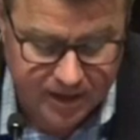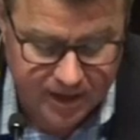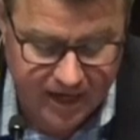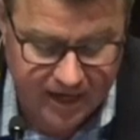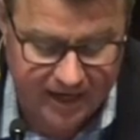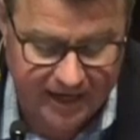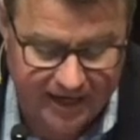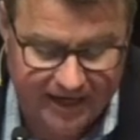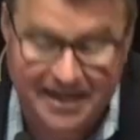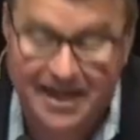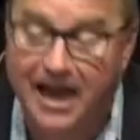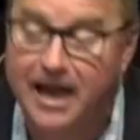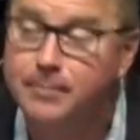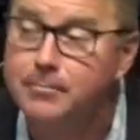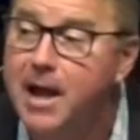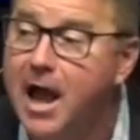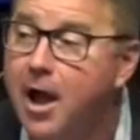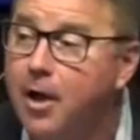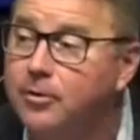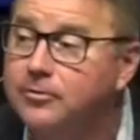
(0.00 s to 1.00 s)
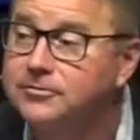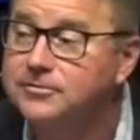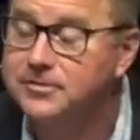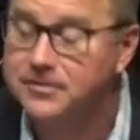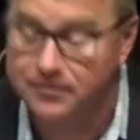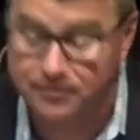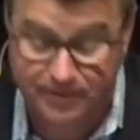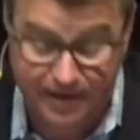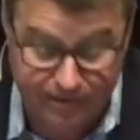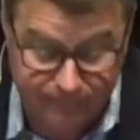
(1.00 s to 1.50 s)
And it came out
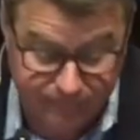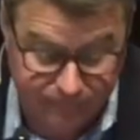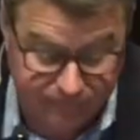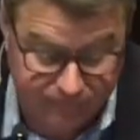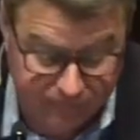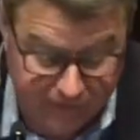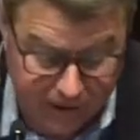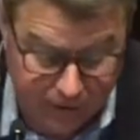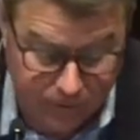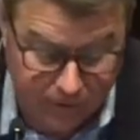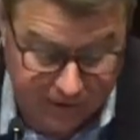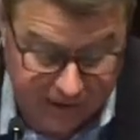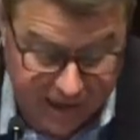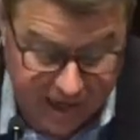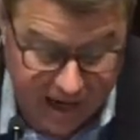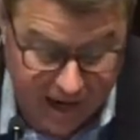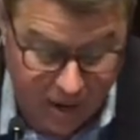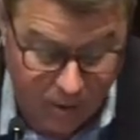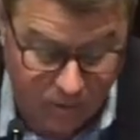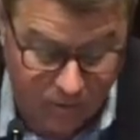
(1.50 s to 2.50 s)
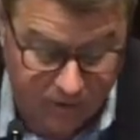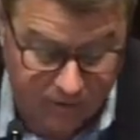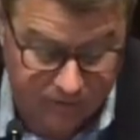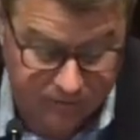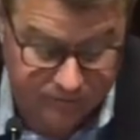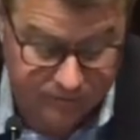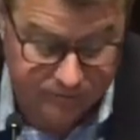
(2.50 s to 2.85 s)
that very hour.